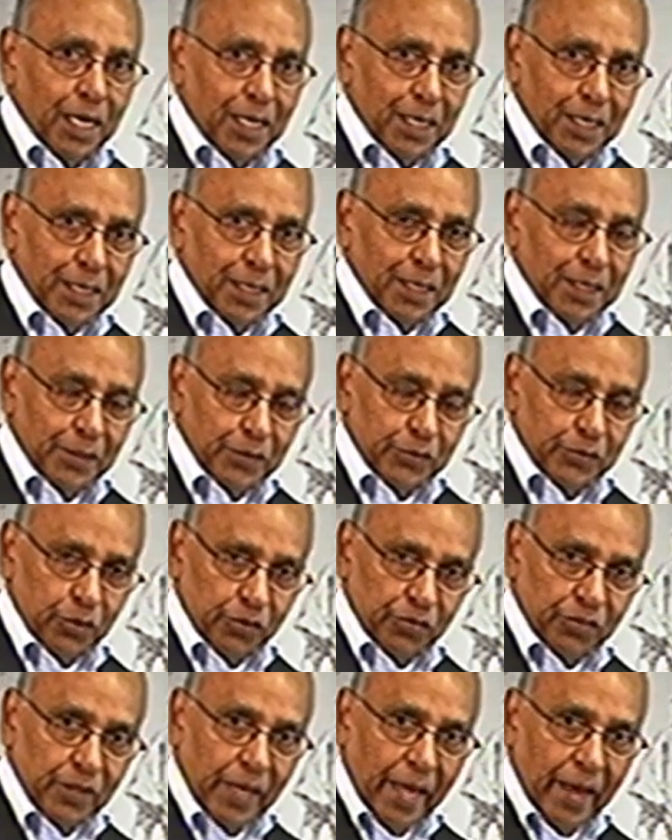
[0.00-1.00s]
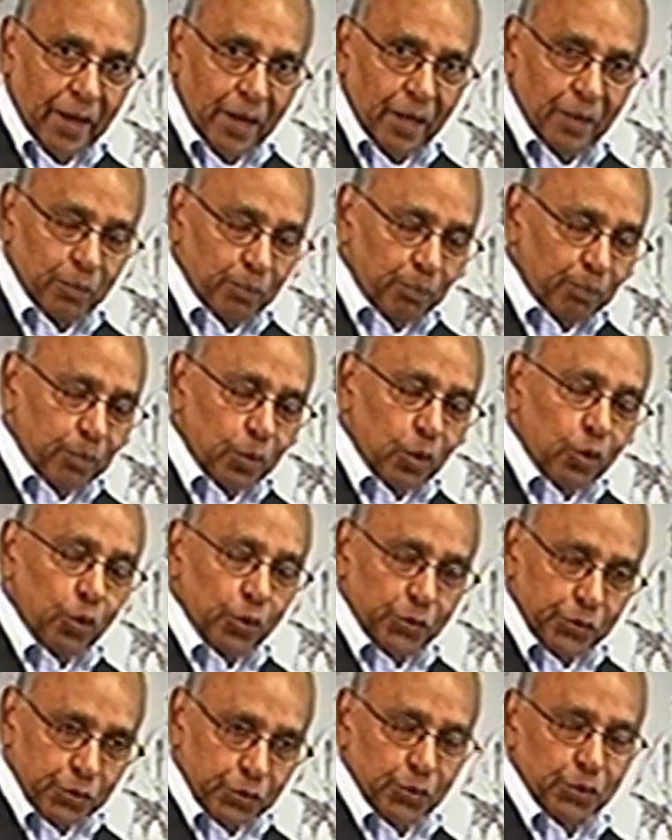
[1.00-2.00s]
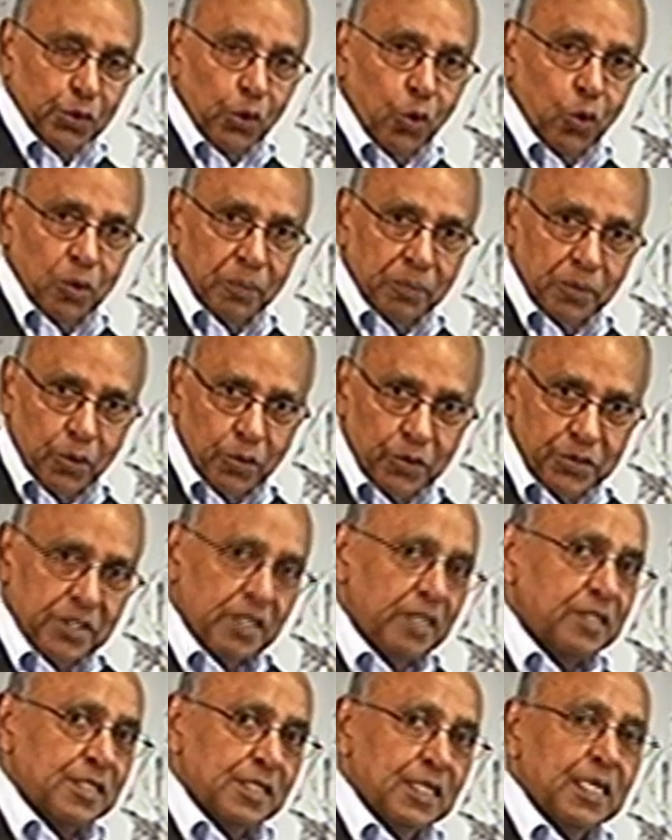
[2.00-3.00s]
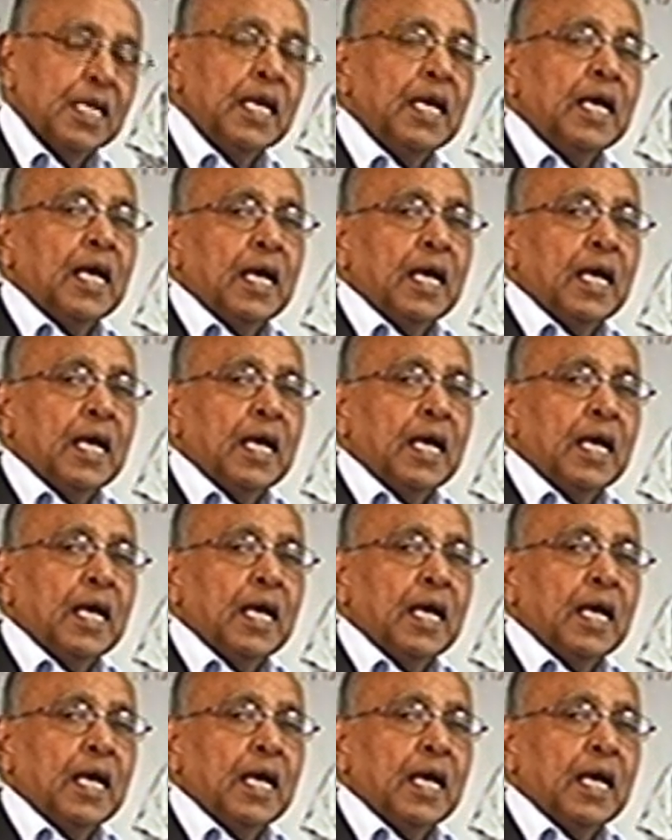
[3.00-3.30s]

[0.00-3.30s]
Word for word: uh, sort of go through the whole process.